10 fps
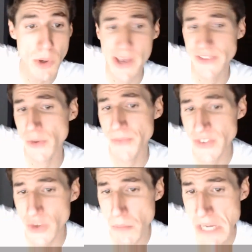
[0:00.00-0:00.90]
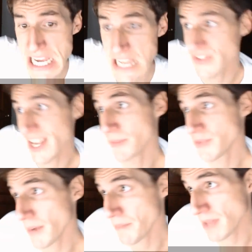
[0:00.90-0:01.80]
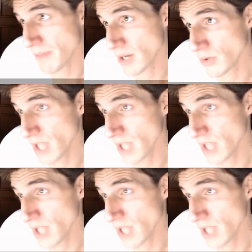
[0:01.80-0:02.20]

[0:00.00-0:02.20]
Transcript: has no physical meaning, it's an abstract mathematical